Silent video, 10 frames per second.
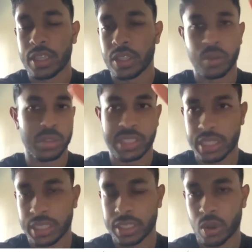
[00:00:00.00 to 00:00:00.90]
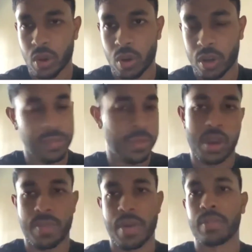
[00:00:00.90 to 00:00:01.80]
users, your
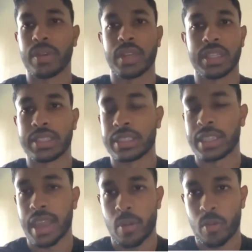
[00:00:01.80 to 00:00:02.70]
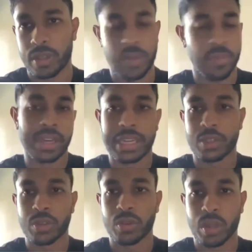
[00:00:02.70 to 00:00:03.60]
community members, they
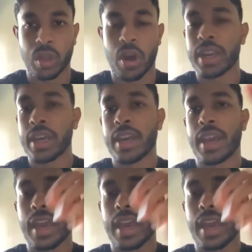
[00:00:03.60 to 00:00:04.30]
relate to a lot.